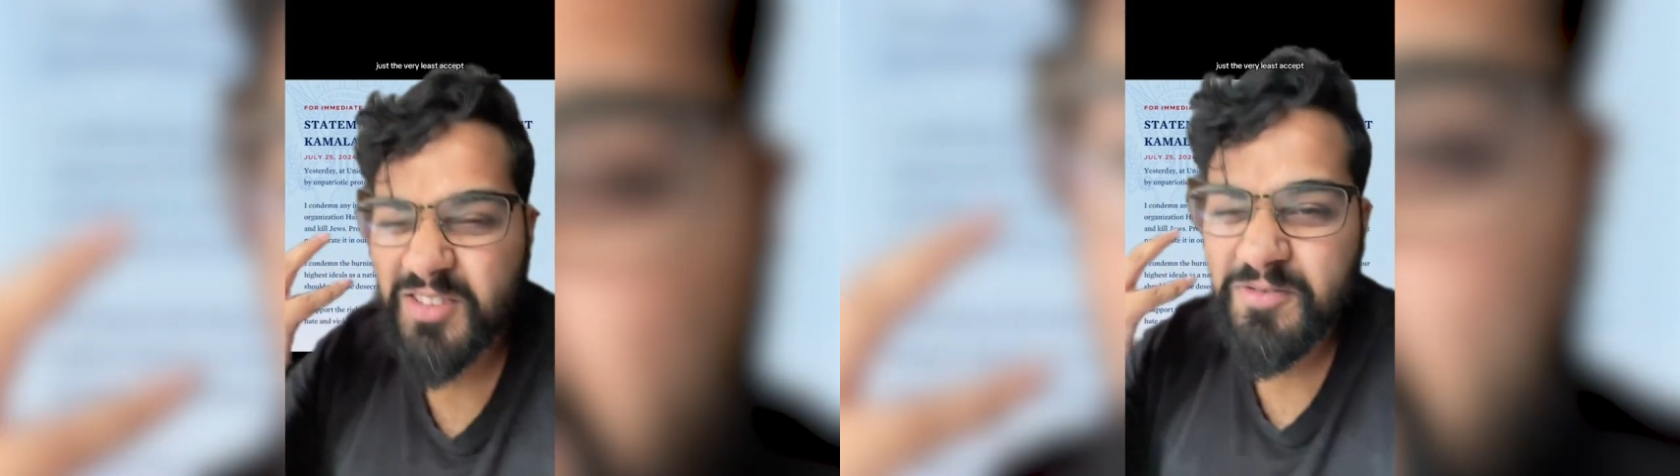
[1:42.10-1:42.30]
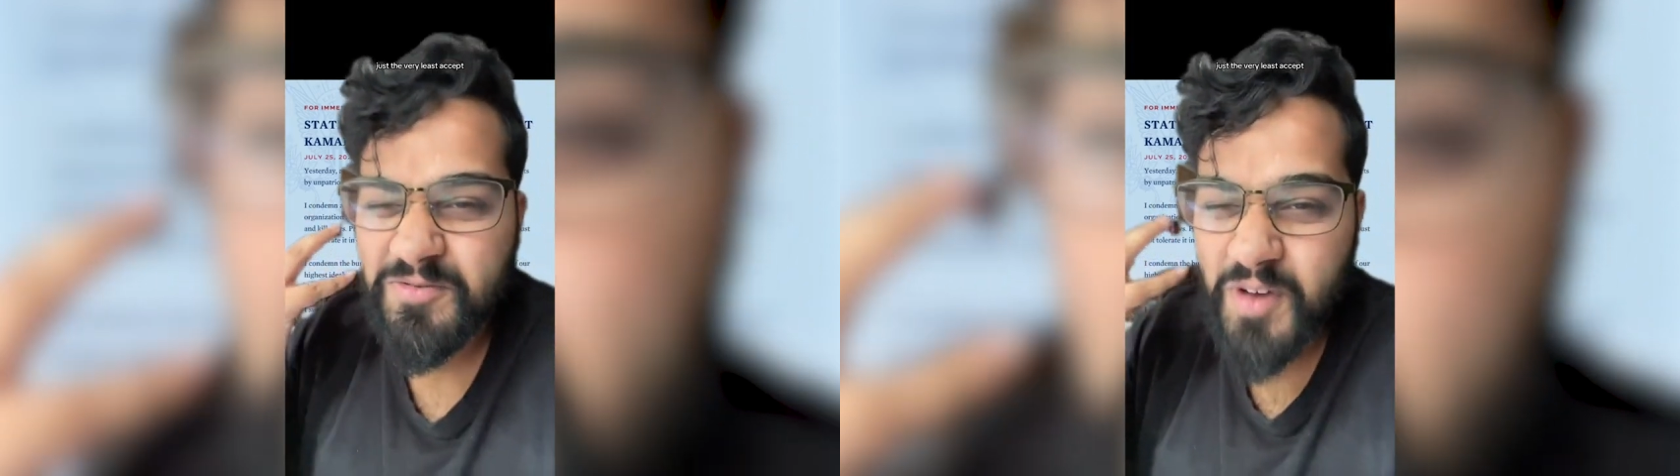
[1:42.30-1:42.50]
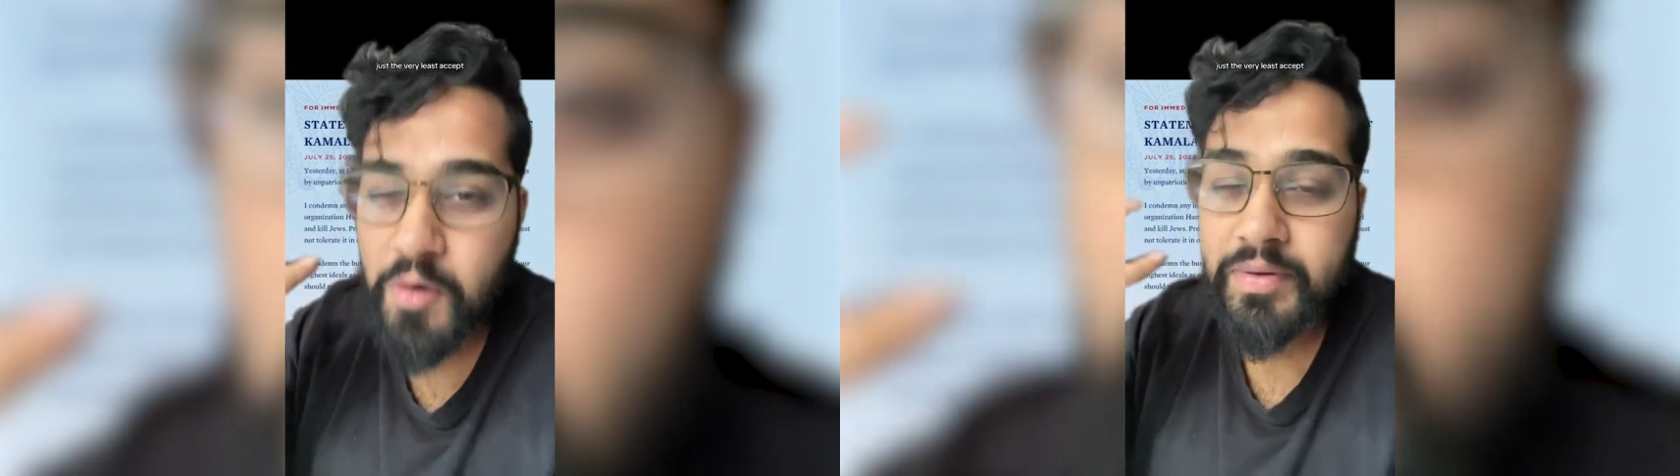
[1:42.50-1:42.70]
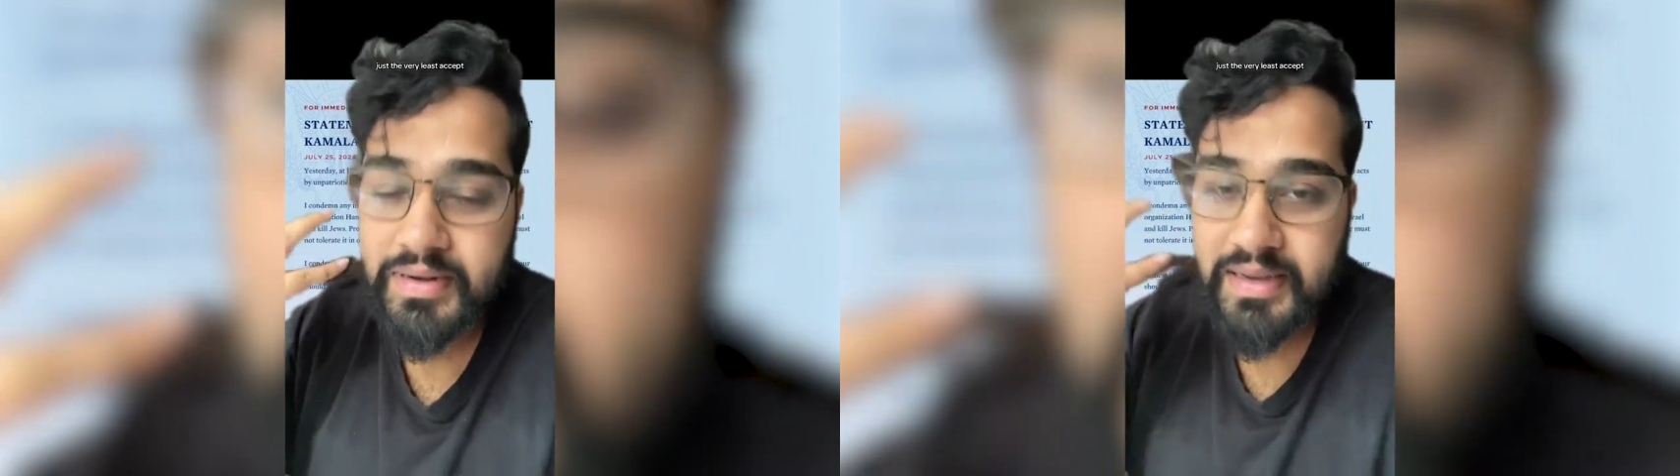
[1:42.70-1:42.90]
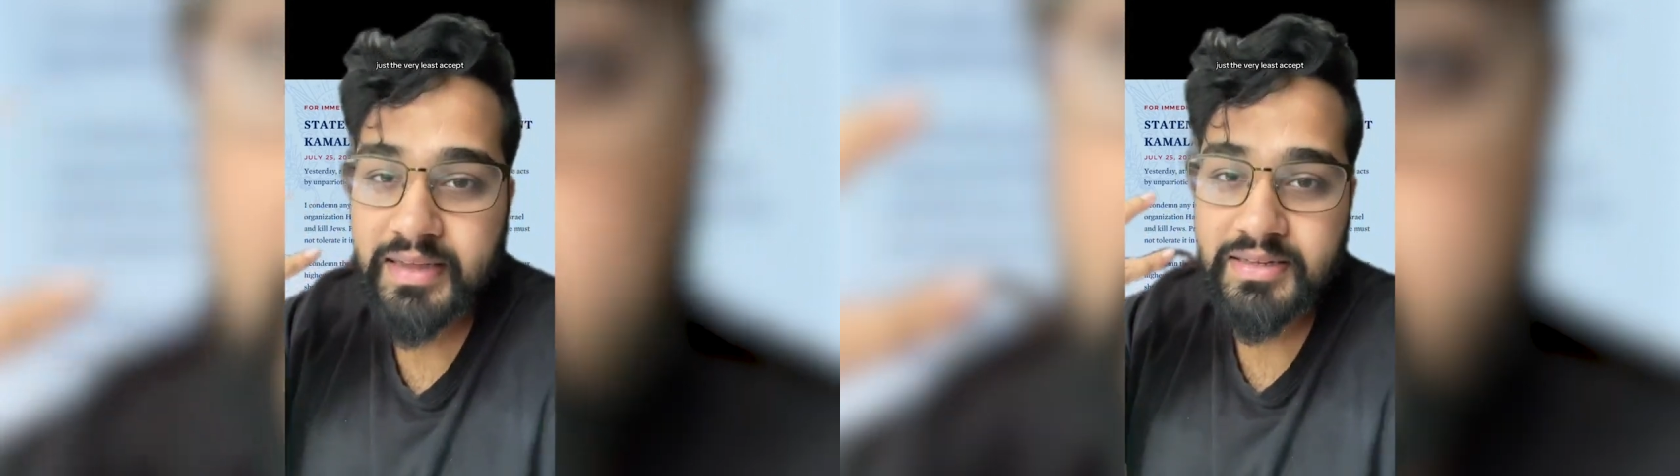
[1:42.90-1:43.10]
very
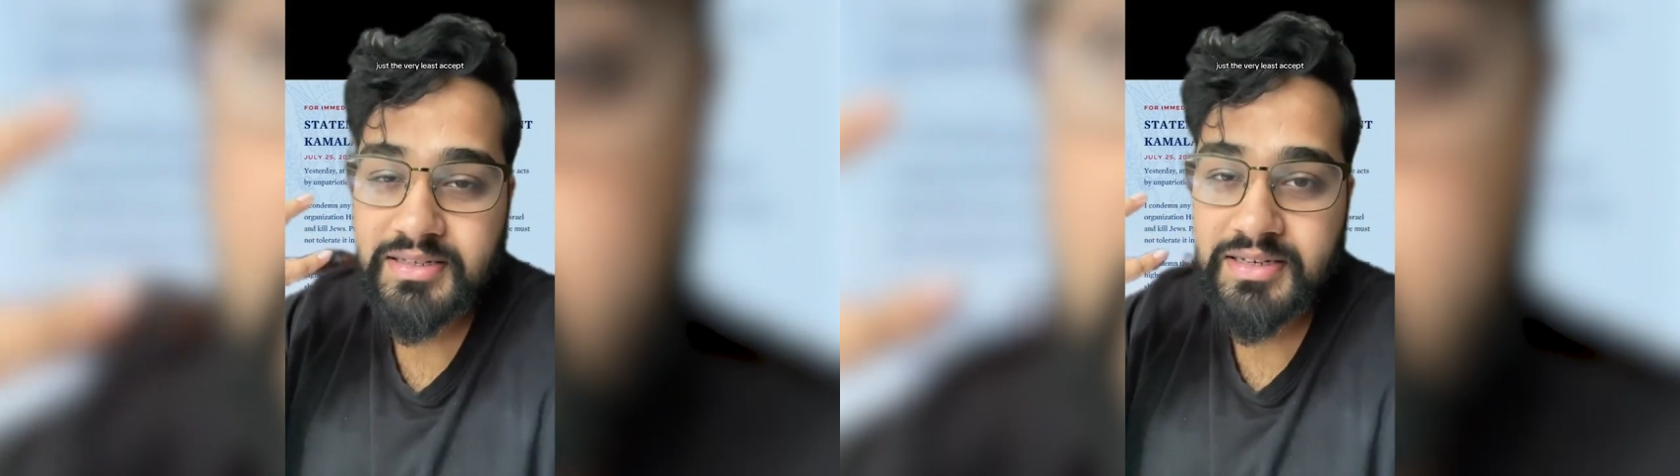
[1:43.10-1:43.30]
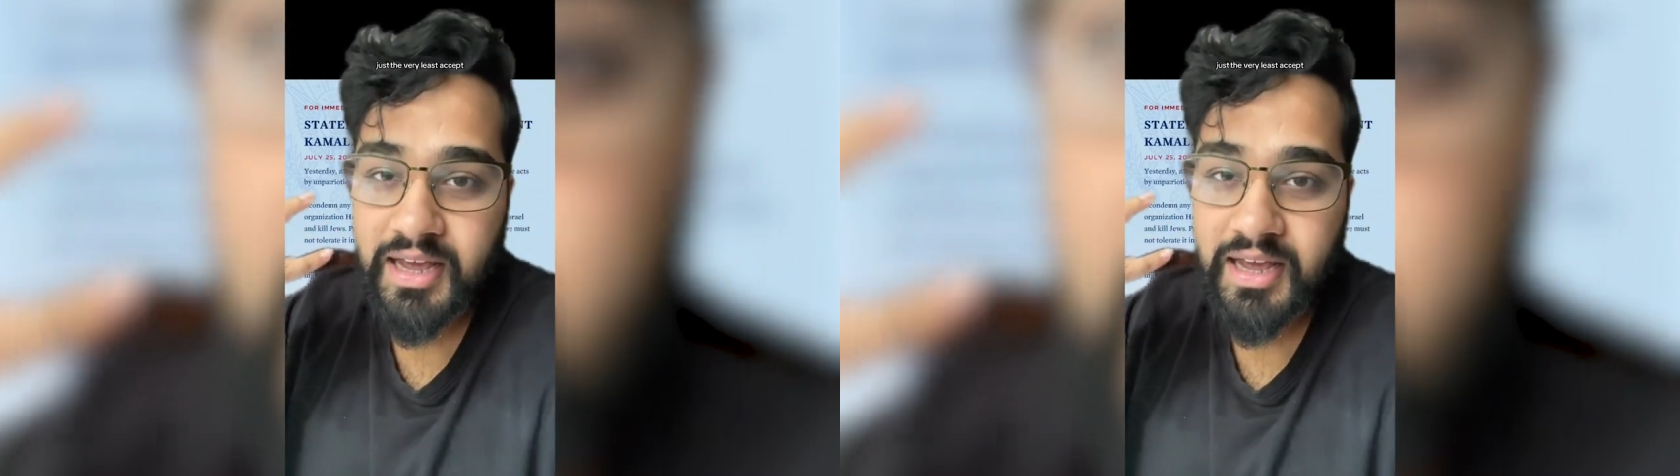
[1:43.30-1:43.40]
least,